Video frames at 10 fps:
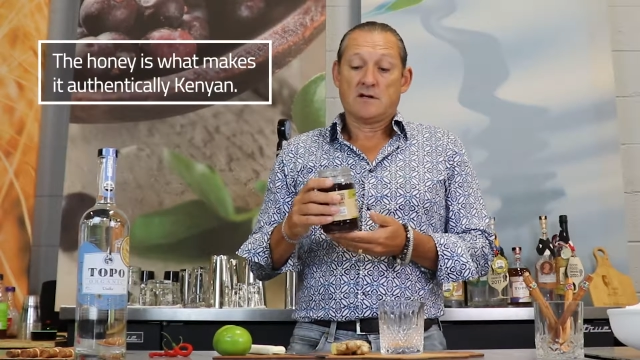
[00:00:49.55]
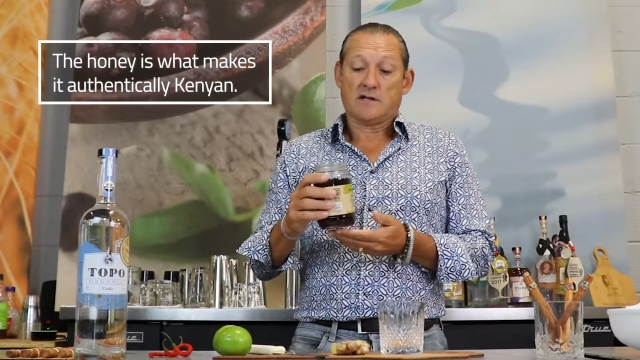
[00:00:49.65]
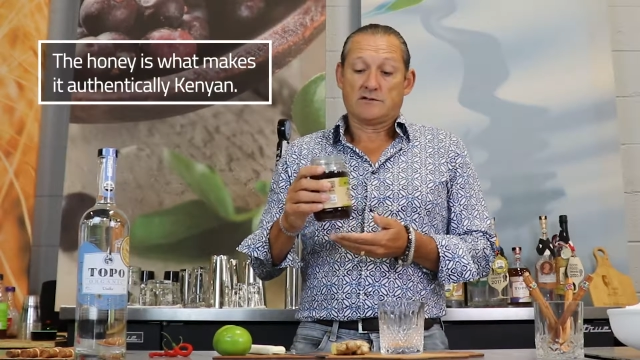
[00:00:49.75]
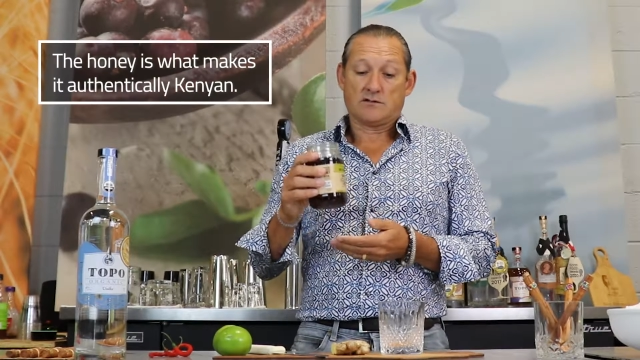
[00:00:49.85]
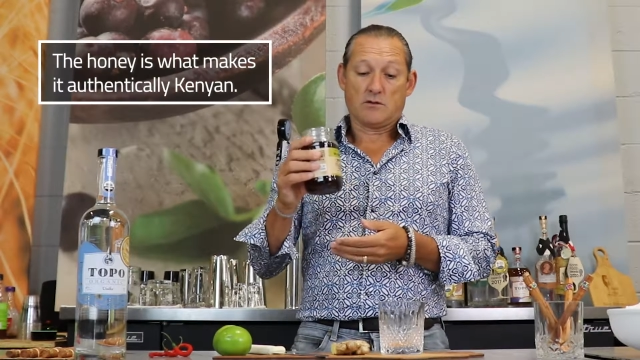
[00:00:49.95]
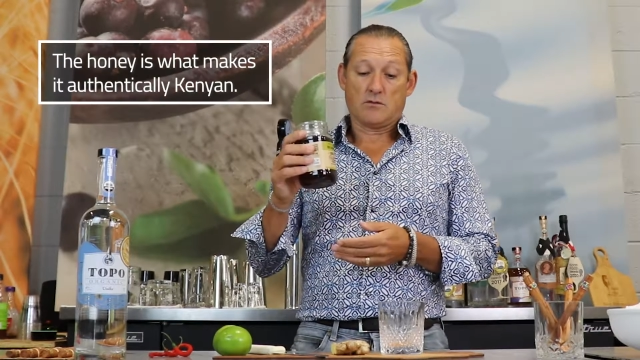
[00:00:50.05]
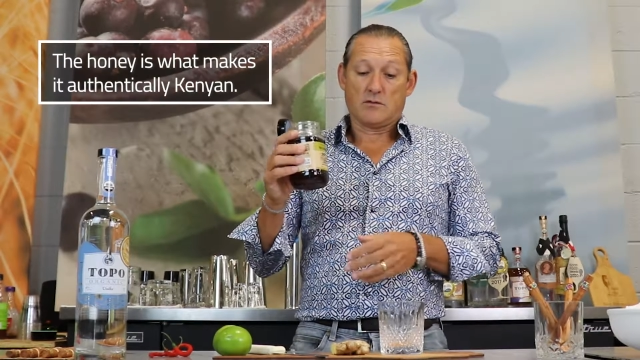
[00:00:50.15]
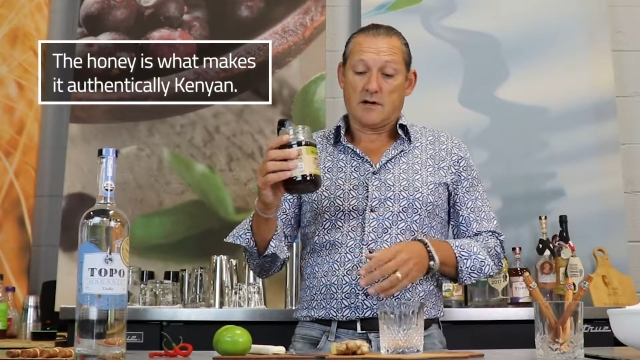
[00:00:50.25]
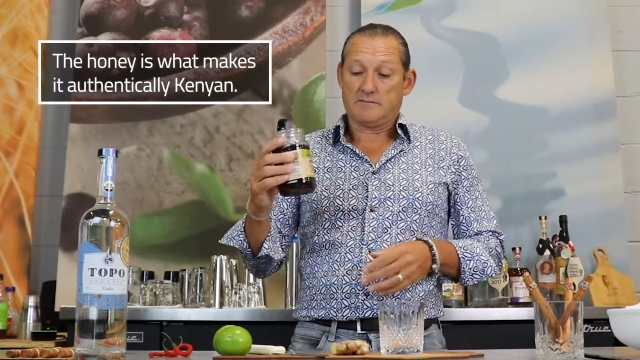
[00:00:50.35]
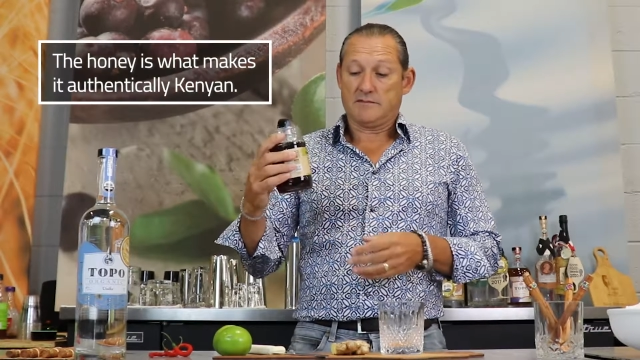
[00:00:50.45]
And so
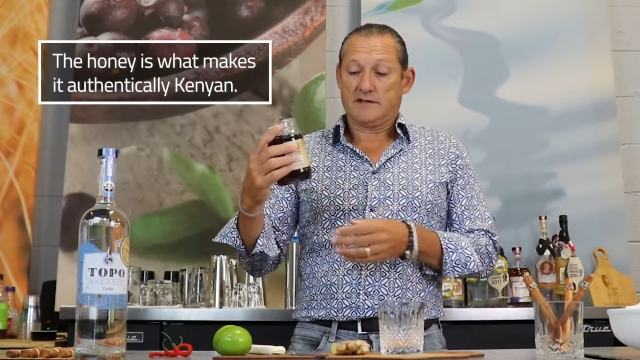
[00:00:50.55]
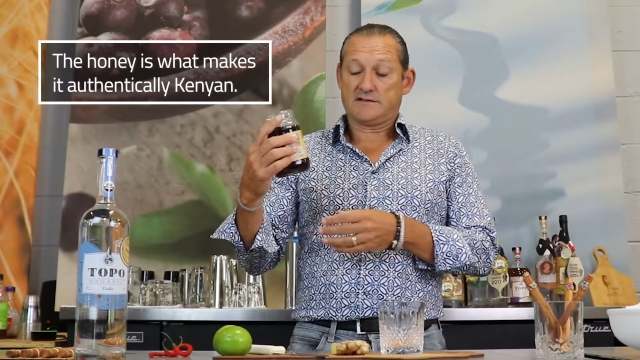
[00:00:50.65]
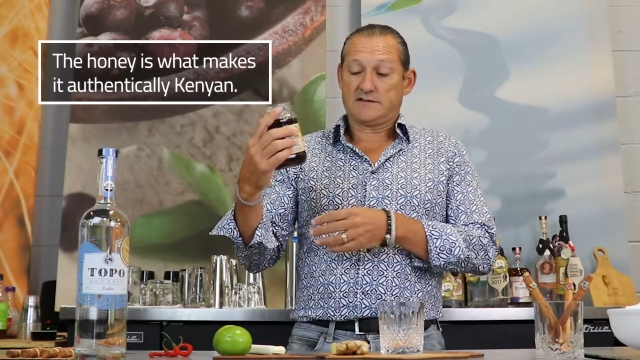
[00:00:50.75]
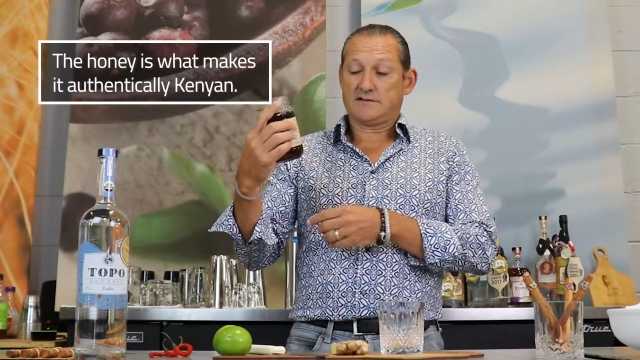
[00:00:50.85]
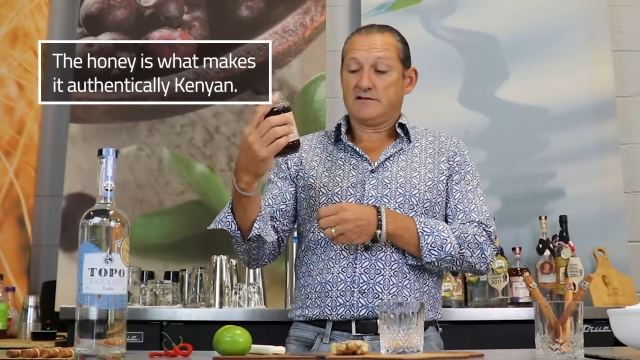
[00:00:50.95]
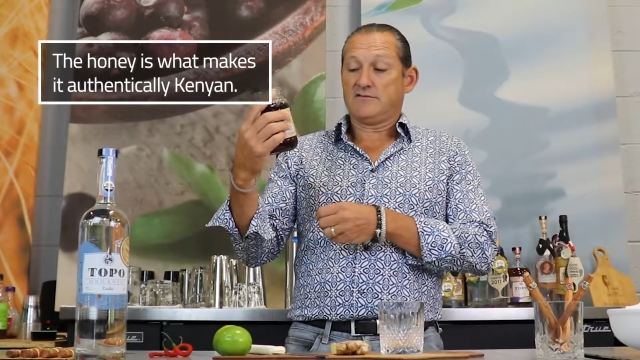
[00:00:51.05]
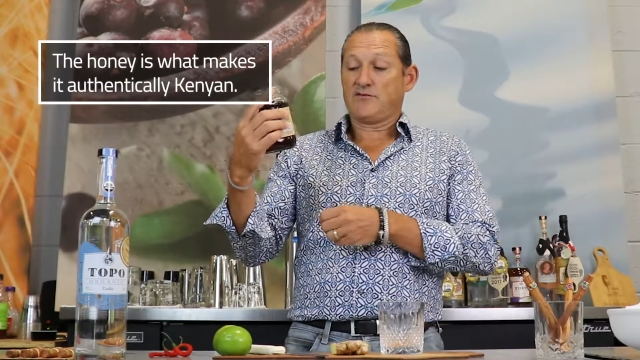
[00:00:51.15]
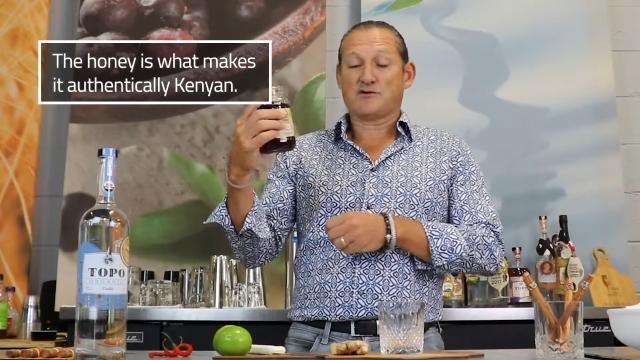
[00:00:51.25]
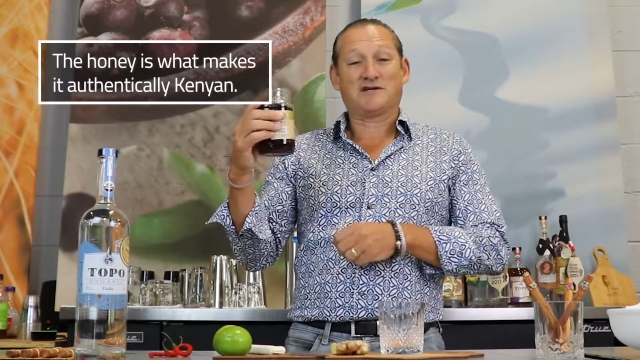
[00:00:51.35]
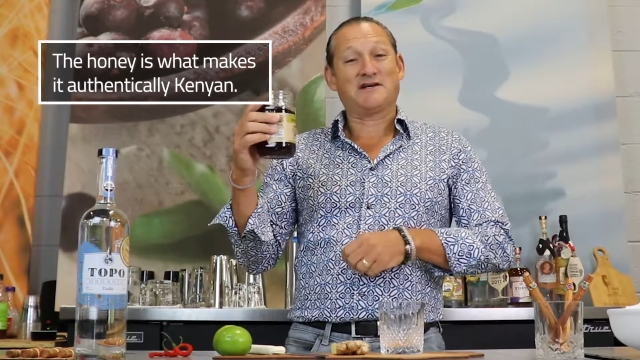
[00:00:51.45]
this is
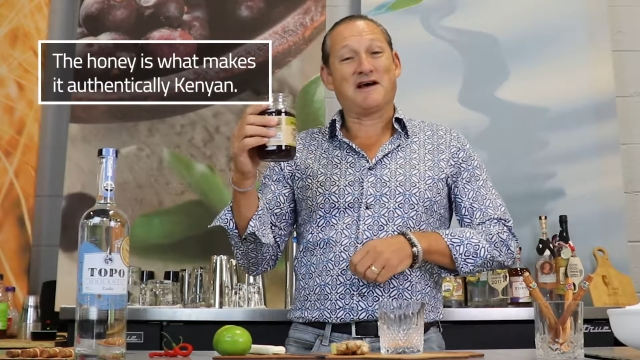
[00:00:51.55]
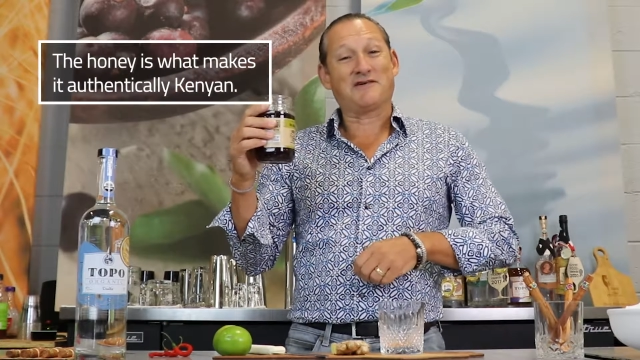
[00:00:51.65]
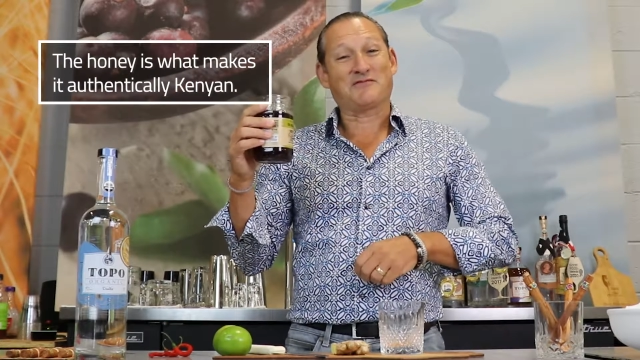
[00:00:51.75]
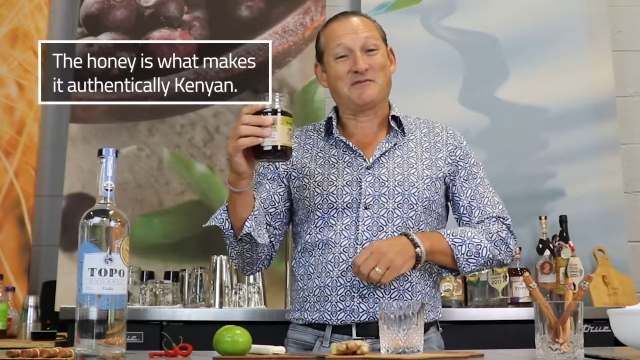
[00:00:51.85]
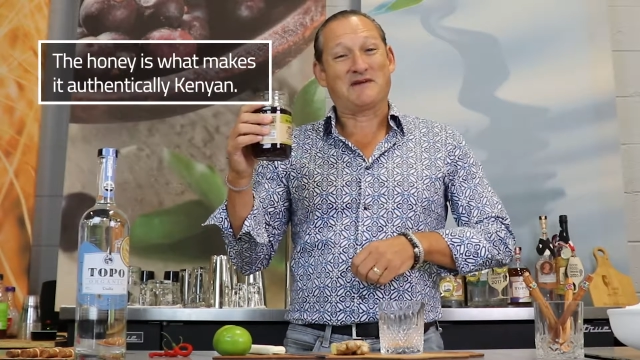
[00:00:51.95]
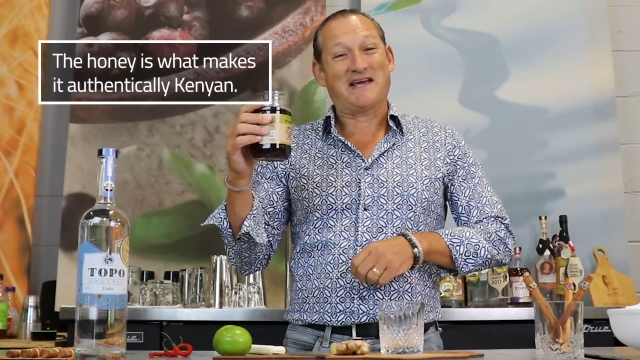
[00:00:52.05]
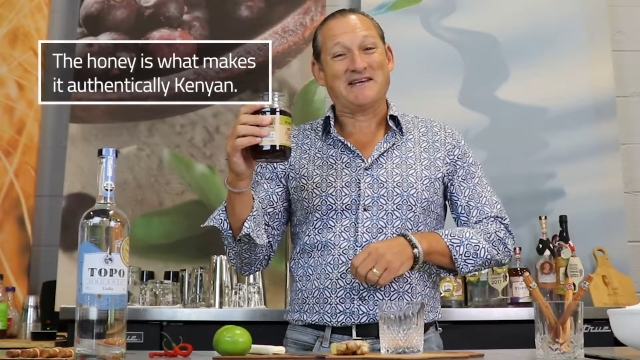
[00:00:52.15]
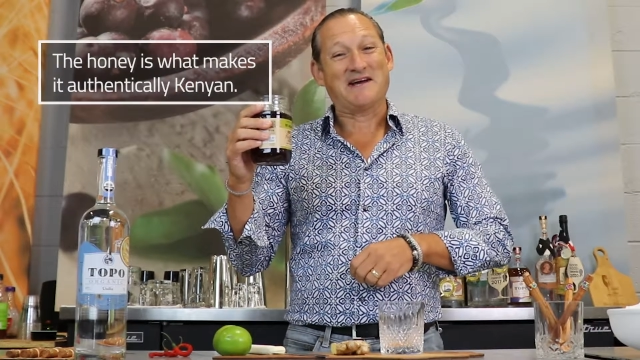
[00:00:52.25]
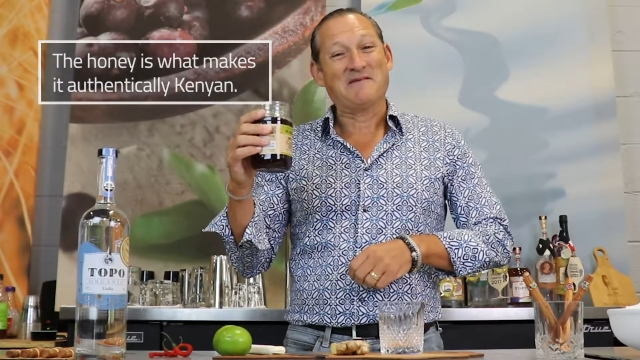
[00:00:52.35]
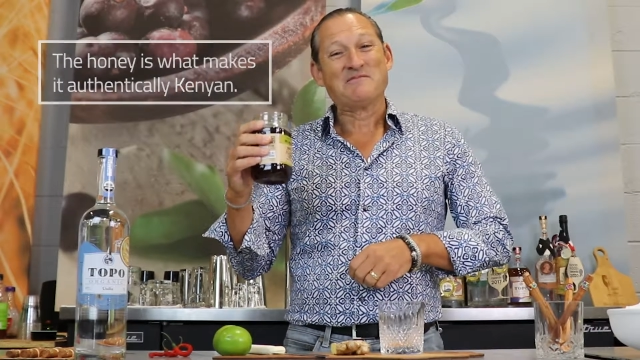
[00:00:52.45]
unfortunately not from
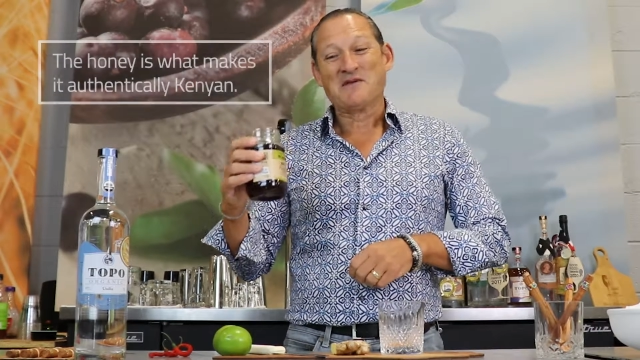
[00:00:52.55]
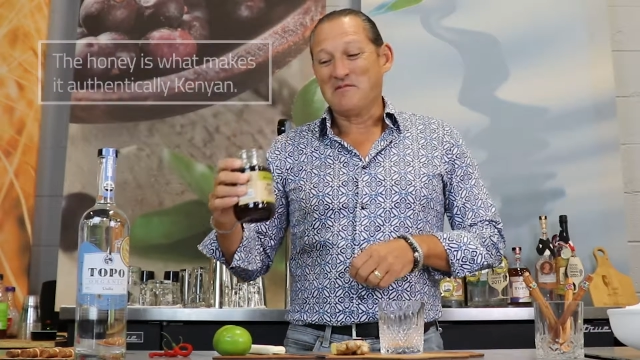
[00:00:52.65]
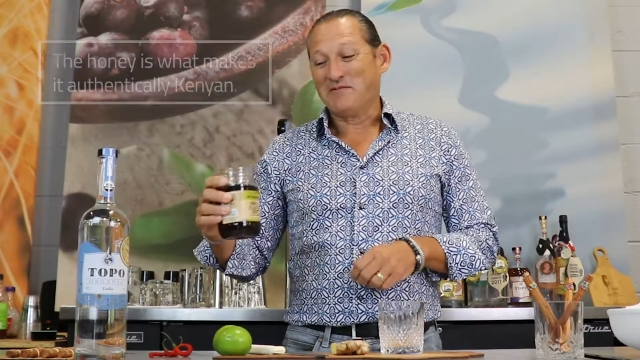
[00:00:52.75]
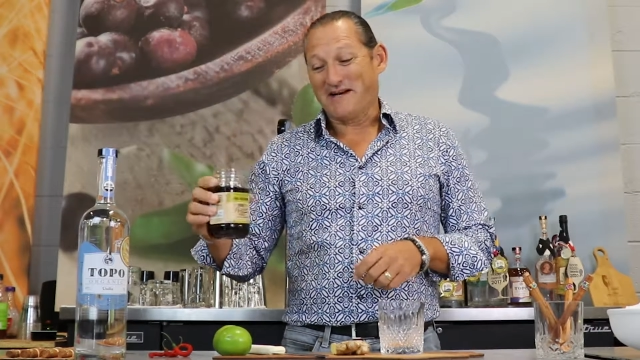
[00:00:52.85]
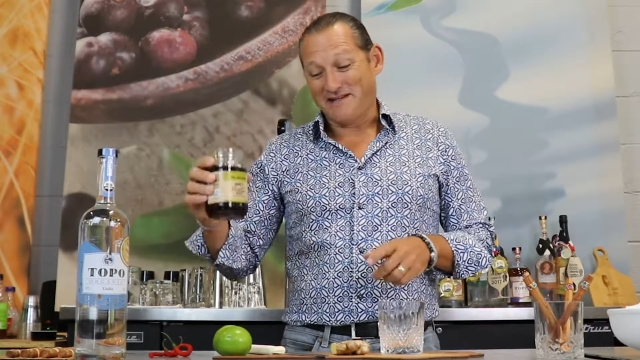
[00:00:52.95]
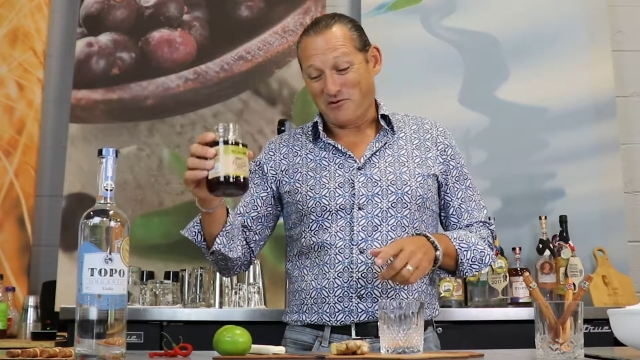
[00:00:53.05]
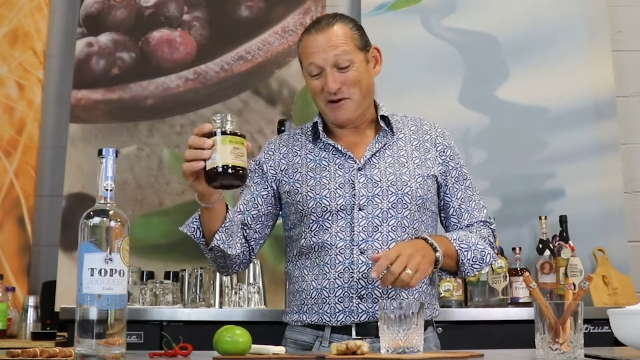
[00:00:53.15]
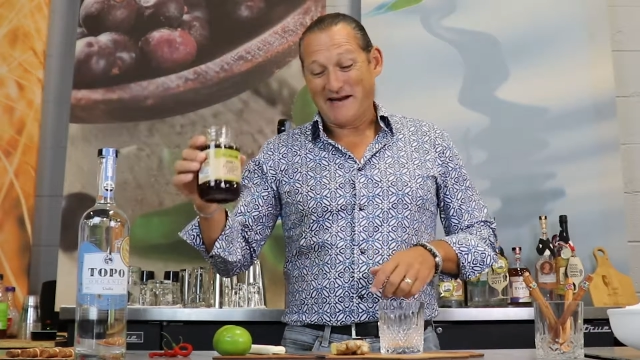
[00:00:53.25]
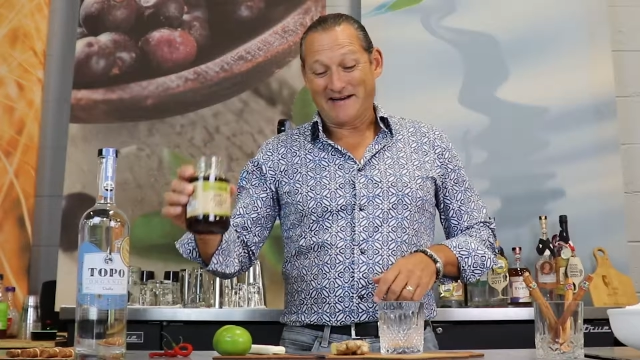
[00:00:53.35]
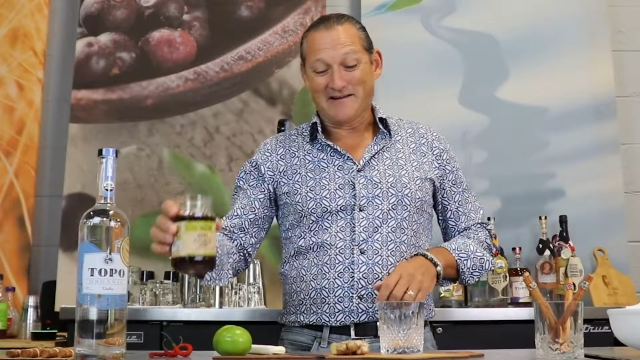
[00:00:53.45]
Kenya, but it is
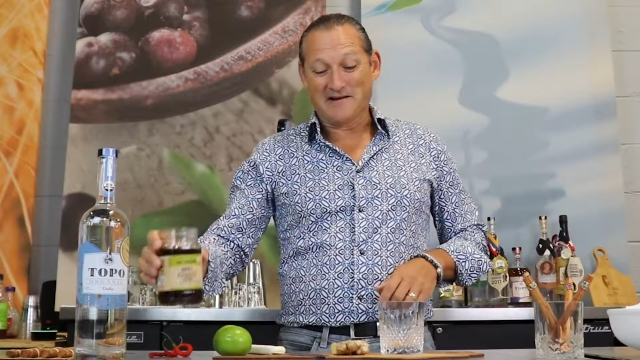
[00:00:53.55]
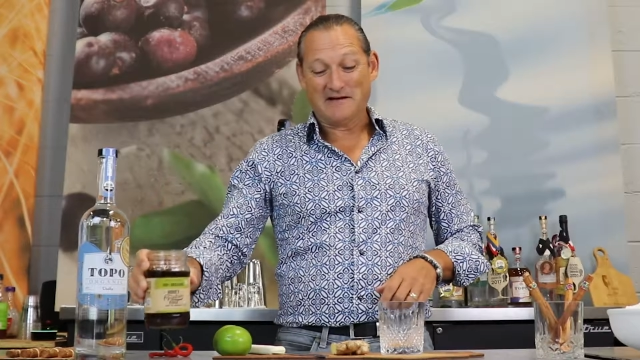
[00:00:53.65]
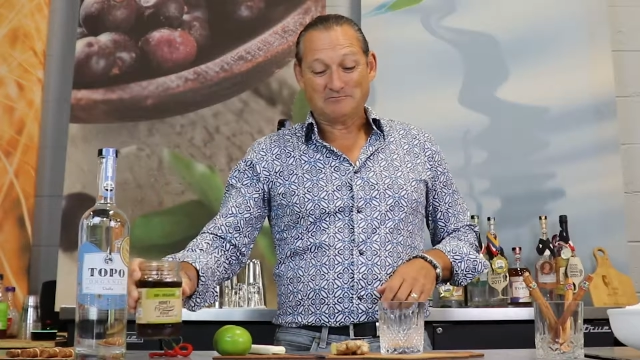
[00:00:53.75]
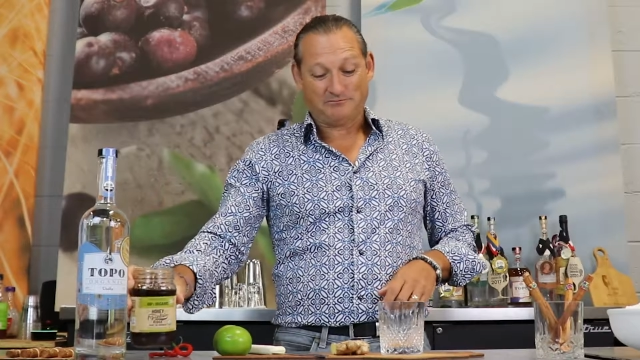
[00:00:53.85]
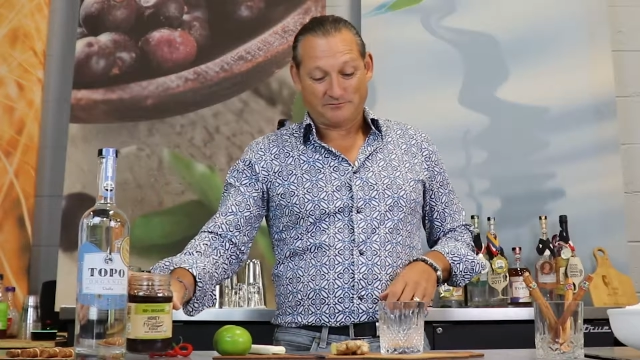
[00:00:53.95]
organic honey.